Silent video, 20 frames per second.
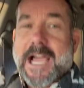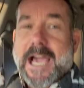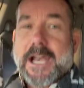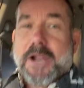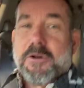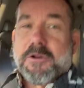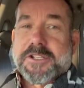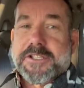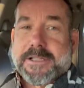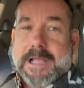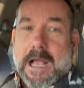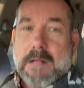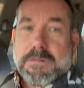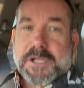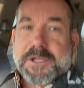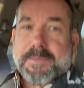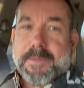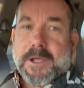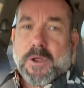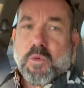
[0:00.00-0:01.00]
the Idaho
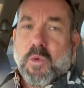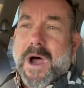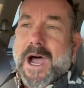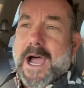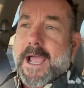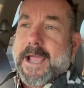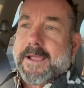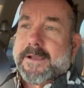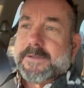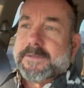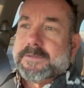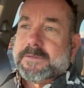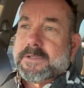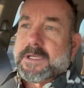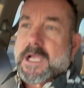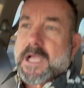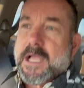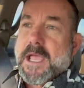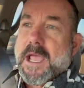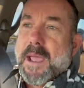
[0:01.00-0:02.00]
establishment. Why?
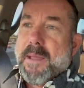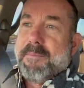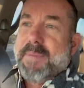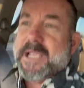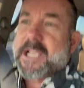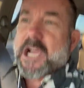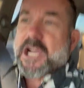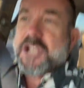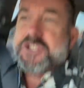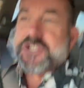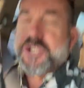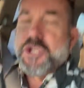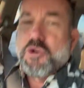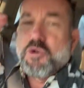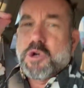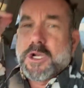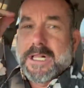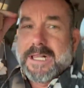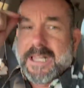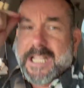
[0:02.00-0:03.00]
Because
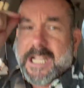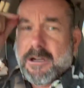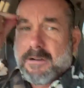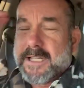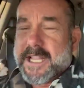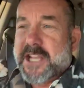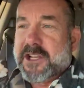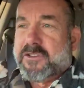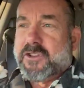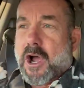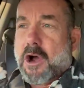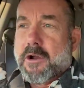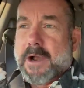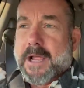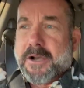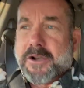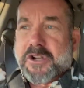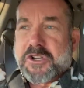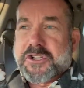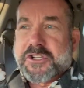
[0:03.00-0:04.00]
you clearly
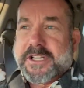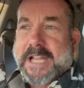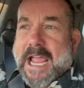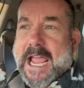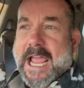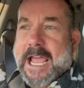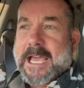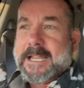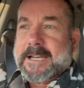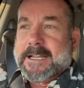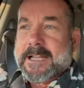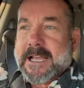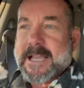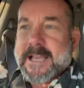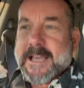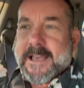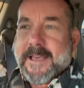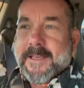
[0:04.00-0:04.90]
don't understand